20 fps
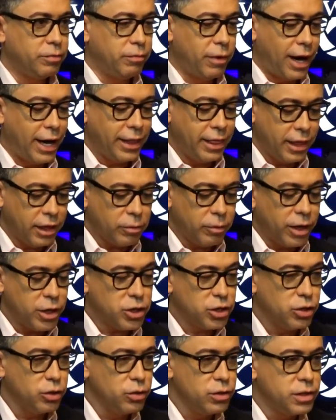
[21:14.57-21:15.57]
I think my
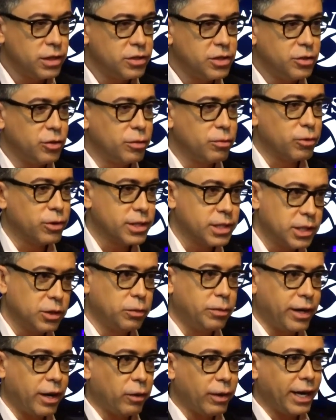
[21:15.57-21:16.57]
shoes is still in Brazil,
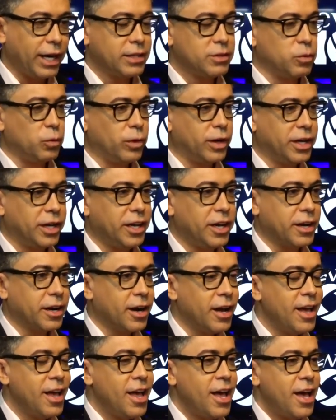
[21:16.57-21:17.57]
but I'll get one here.
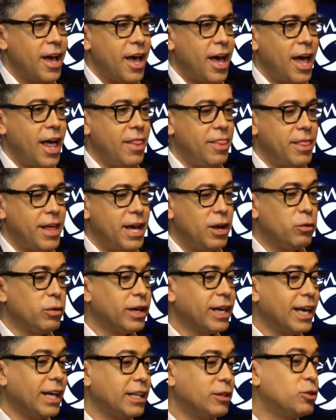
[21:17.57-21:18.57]
And then we
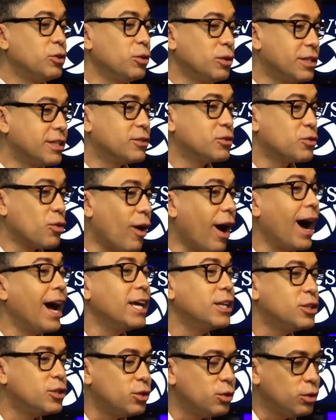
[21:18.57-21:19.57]
can try
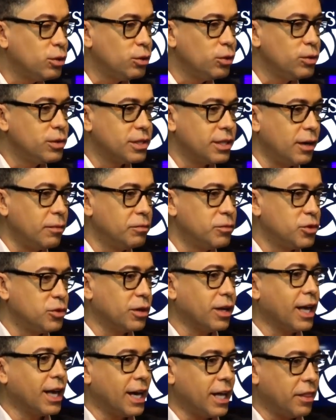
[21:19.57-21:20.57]
to do some
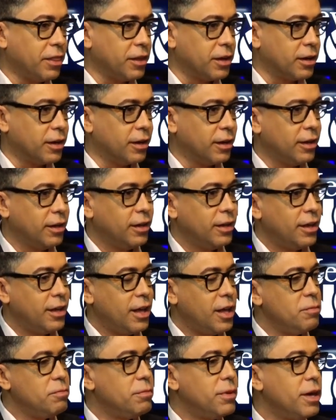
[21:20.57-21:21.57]
together
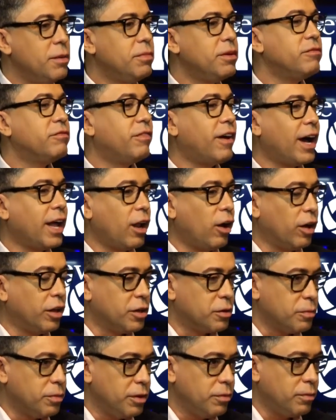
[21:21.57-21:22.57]
and maybe invite
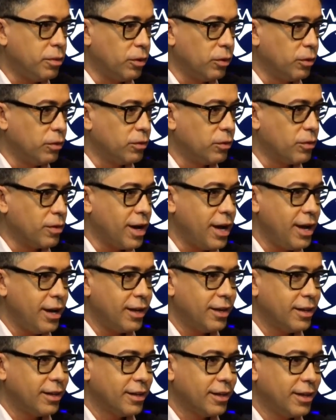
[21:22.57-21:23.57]
other people,
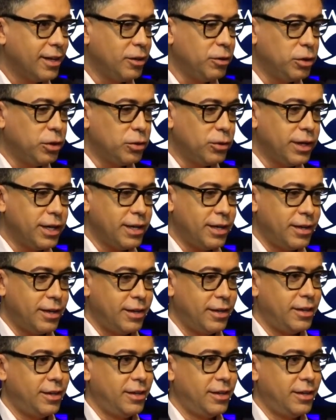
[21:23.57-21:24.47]
right? Can you do it?